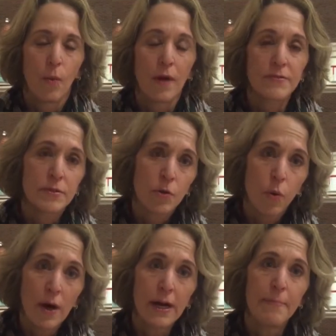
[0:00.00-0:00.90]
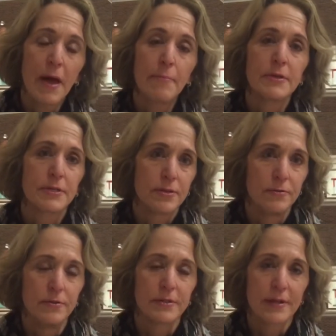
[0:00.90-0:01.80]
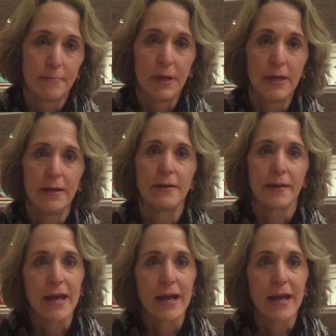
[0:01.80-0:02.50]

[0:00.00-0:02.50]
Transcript: We have 20 PEMBA students competing in